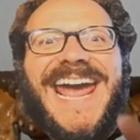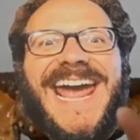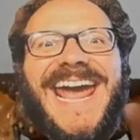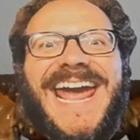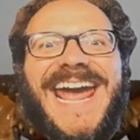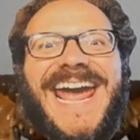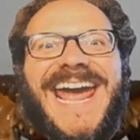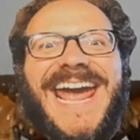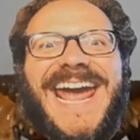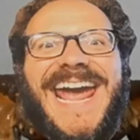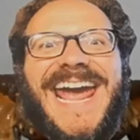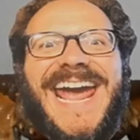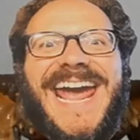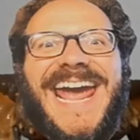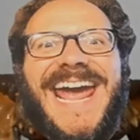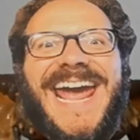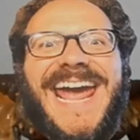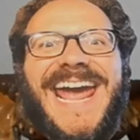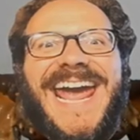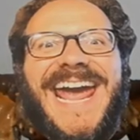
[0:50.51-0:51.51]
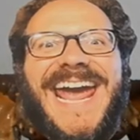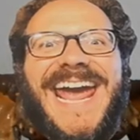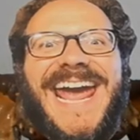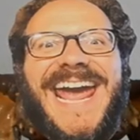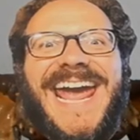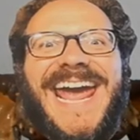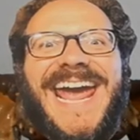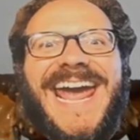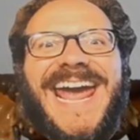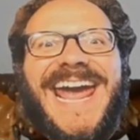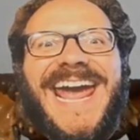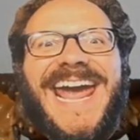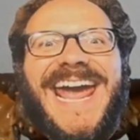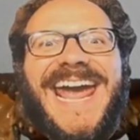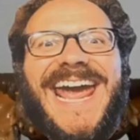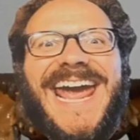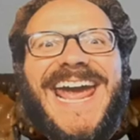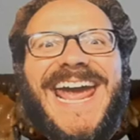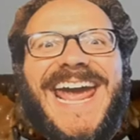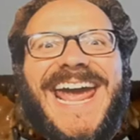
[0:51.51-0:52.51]

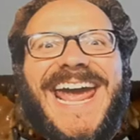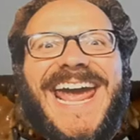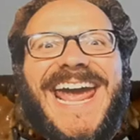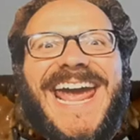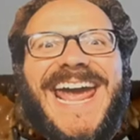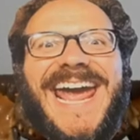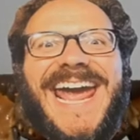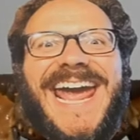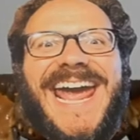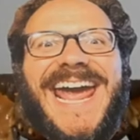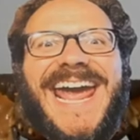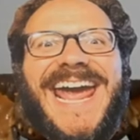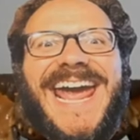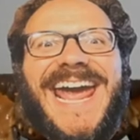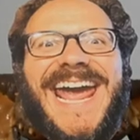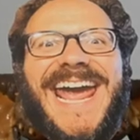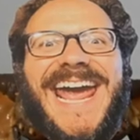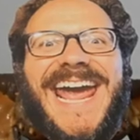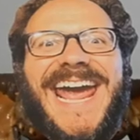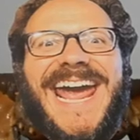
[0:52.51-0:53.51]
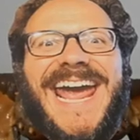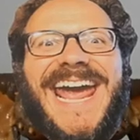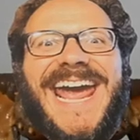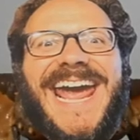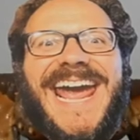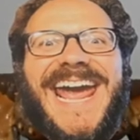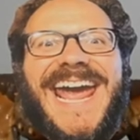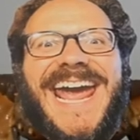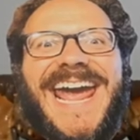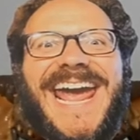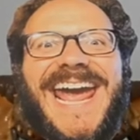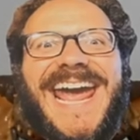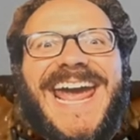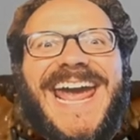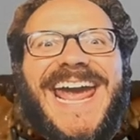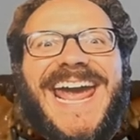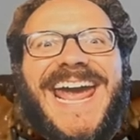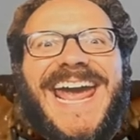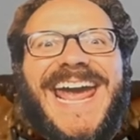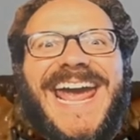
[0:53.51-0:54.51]

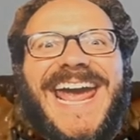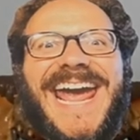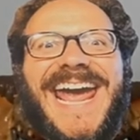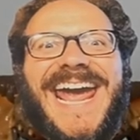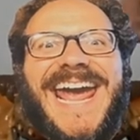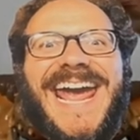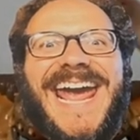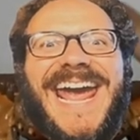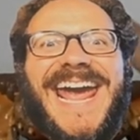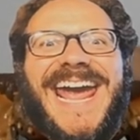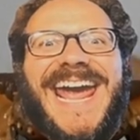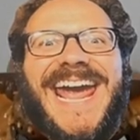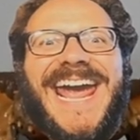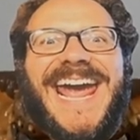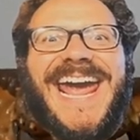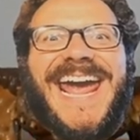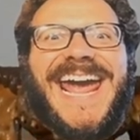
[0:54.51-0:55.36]
[no speech]